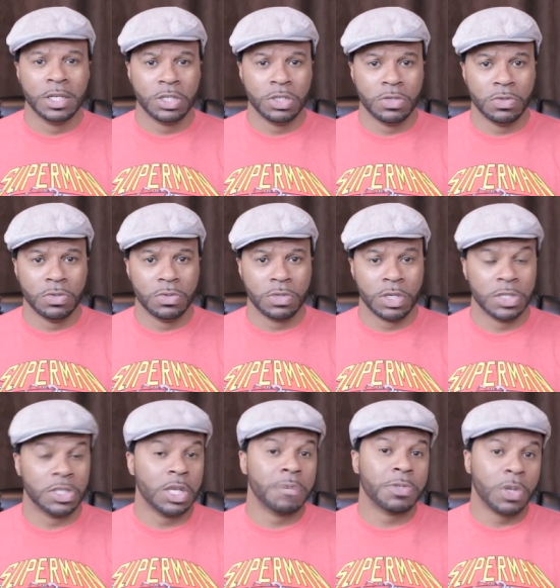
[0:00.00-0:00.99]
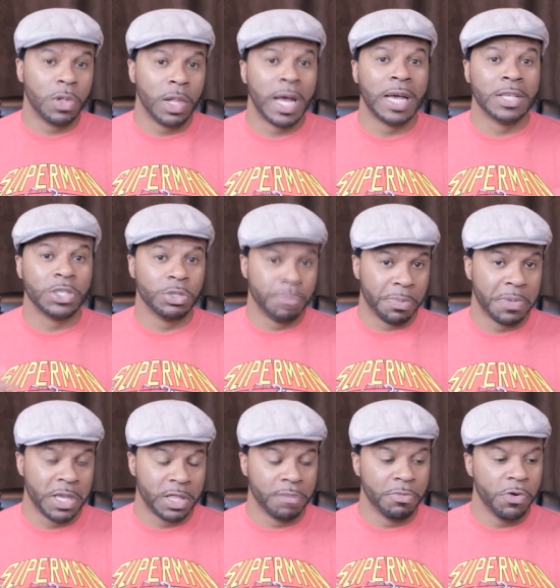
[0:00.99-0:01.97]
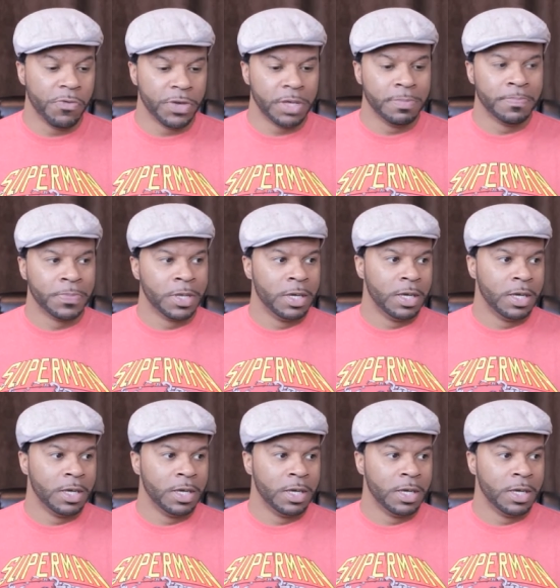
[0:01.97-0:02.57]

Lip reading: to conceptualize Superman the movie,